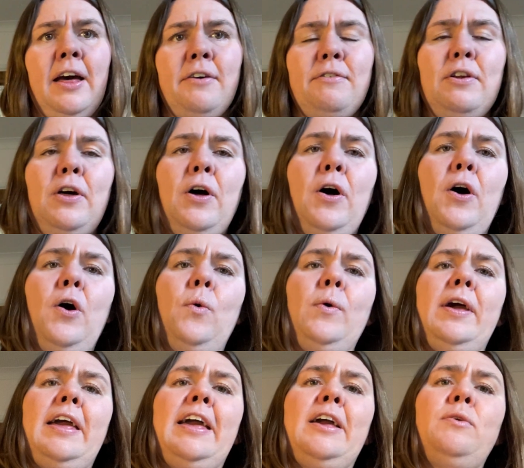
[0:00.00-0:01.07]

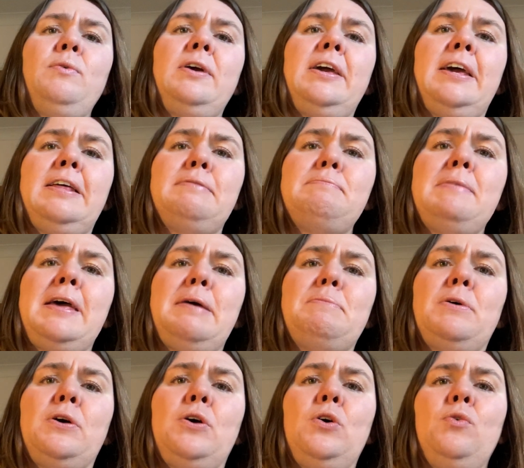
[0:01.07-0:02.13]
flowing with
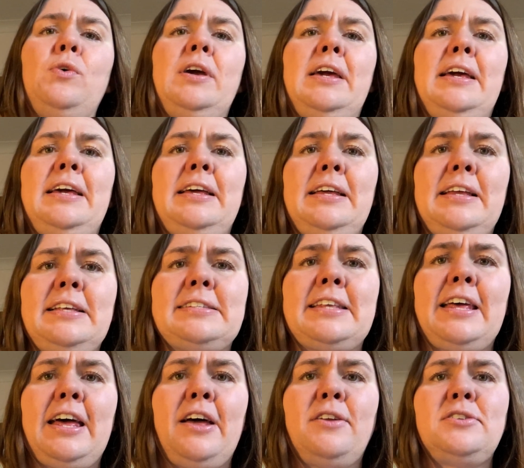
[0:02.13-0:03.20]
memories
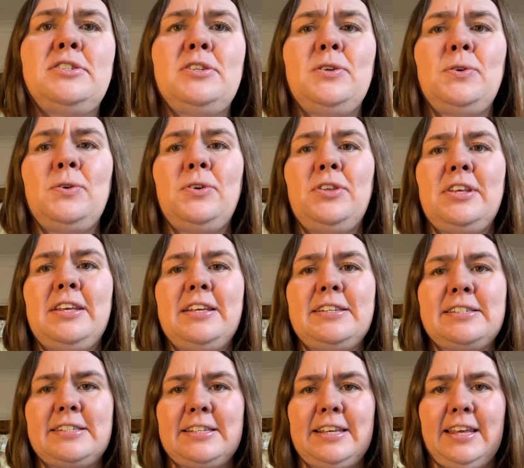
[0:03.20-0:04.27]
out to the
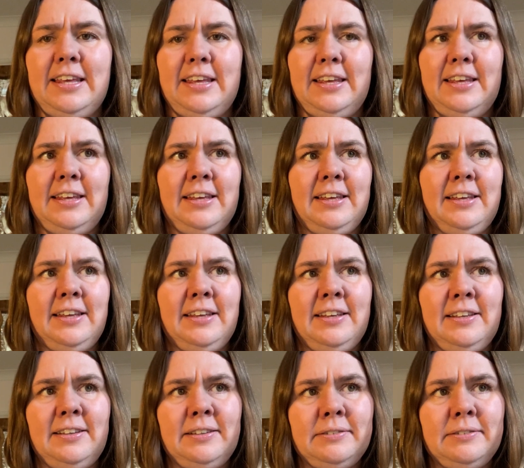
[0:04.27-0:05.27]
sea.